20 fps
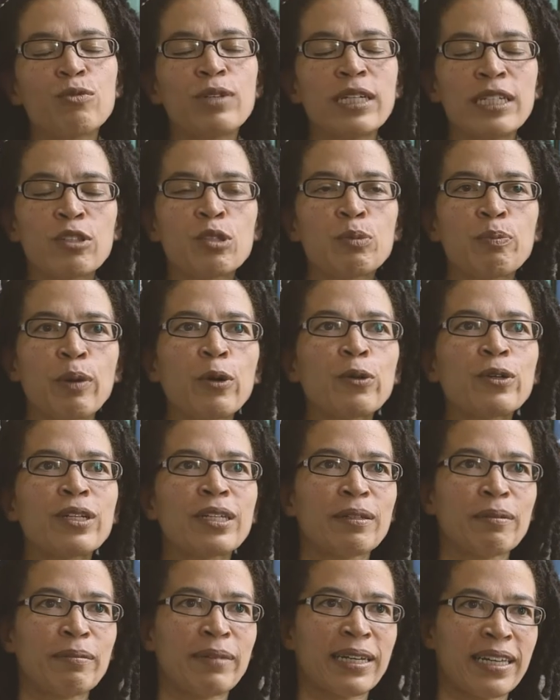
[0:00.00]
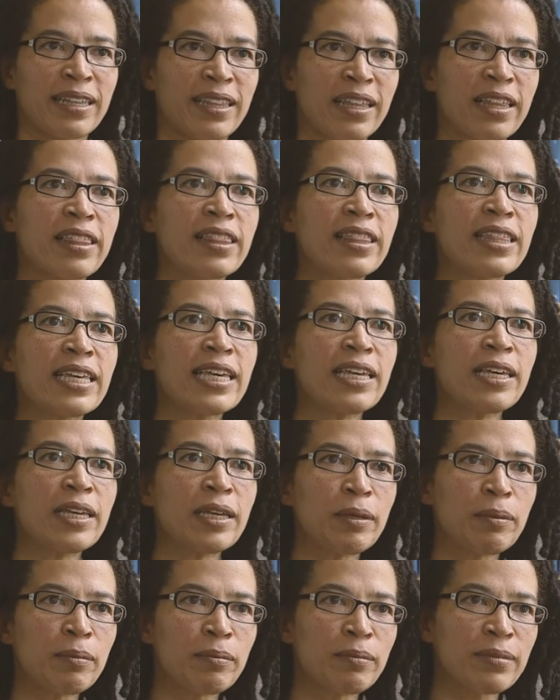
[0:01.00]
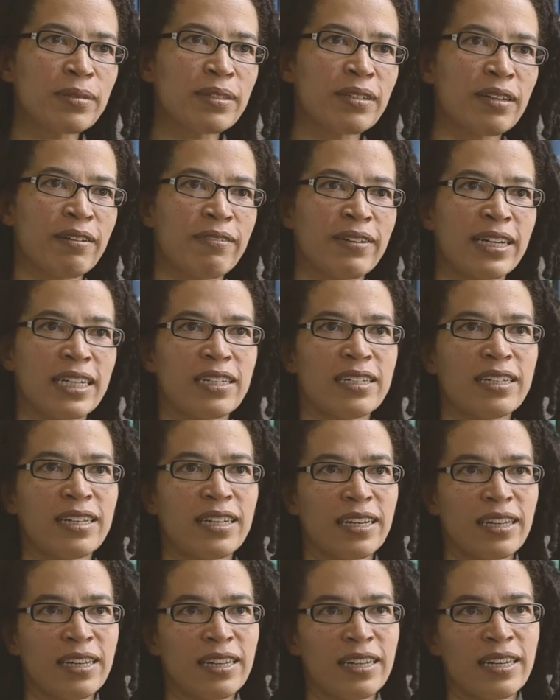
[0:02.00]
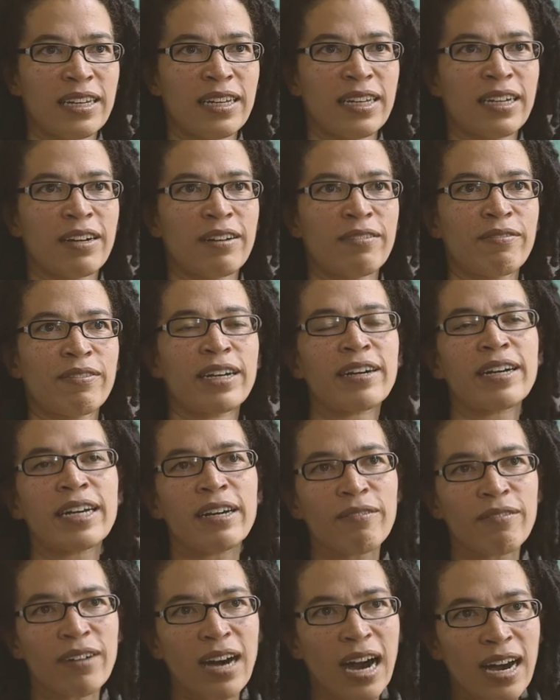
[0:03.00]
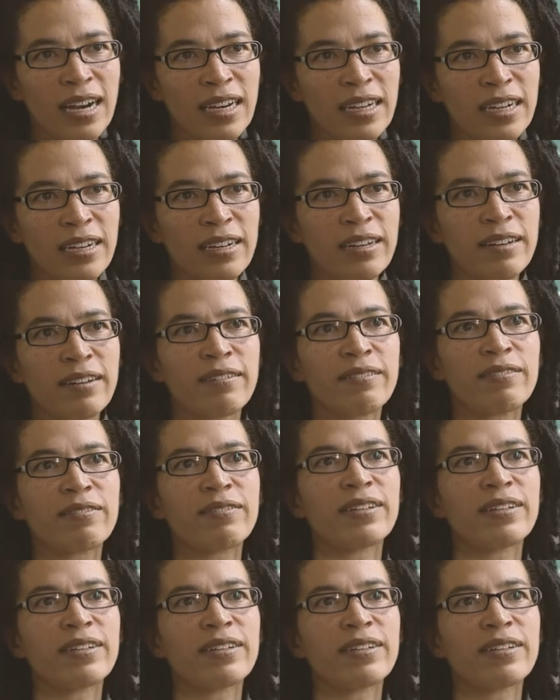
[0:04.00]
It spoke to me. The themes of Antigone are very evocative.